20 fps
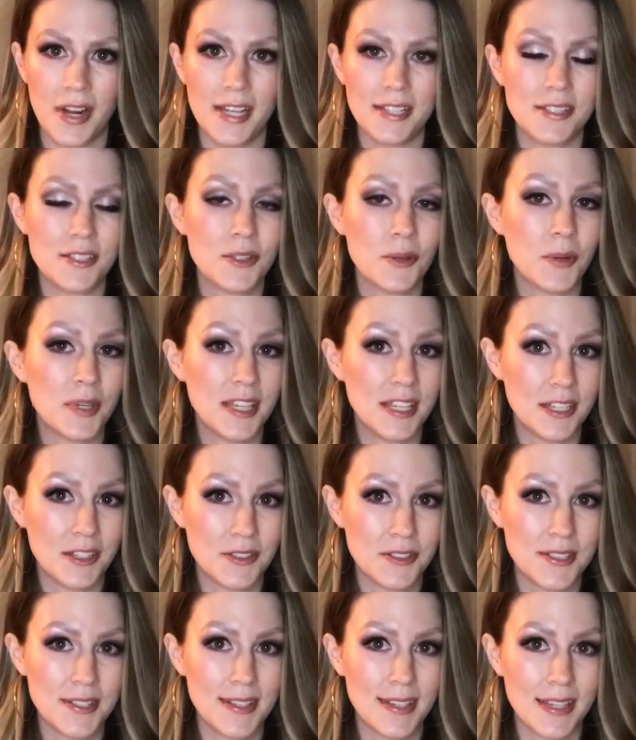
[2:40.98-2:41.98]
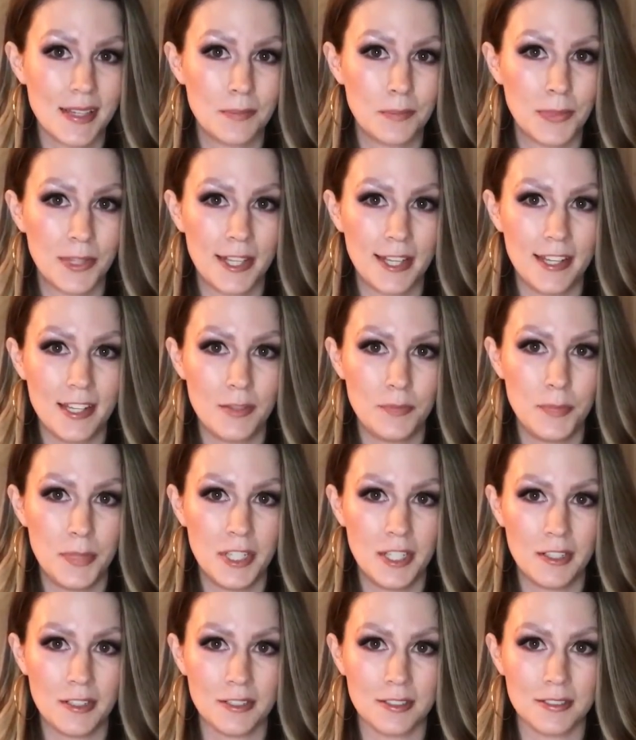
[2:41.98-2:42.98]
So here's the completed
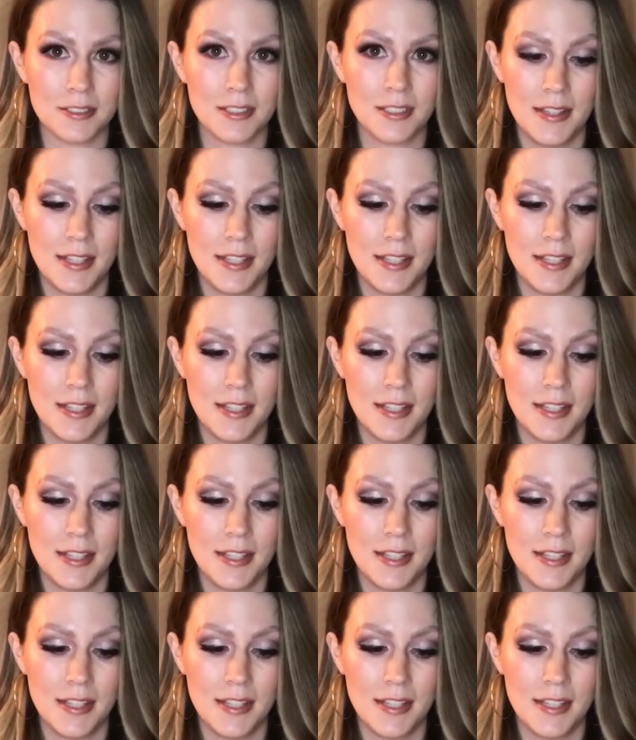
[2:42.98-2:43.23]
build.